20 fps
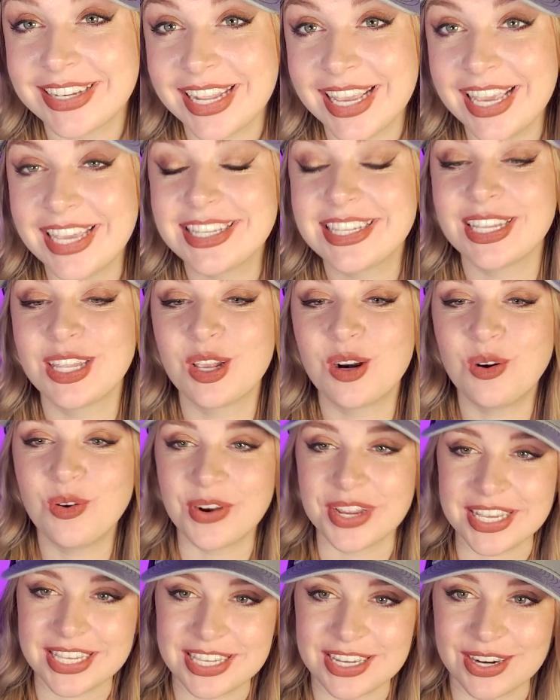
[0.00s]
is a little
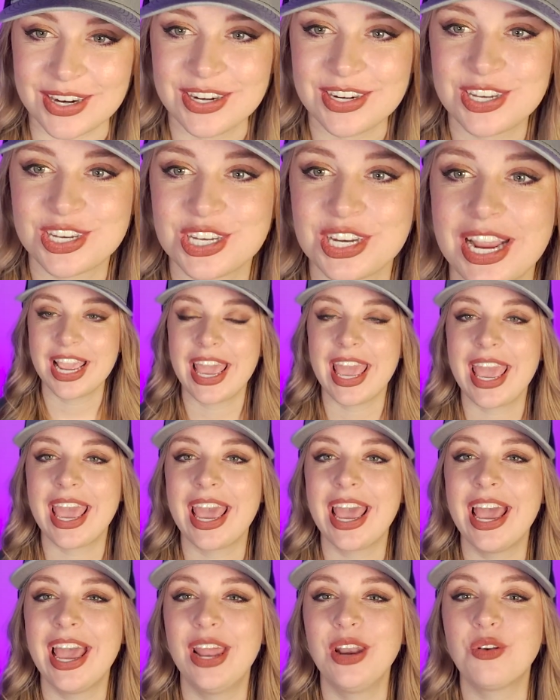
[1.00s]
research,
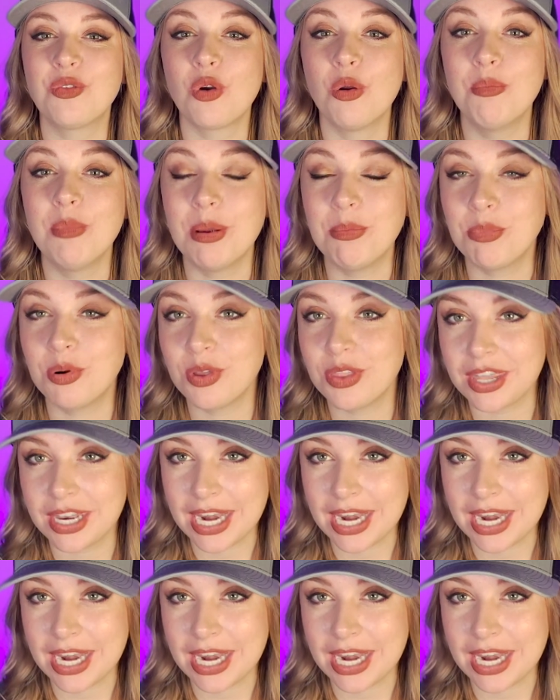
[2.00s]
and remember the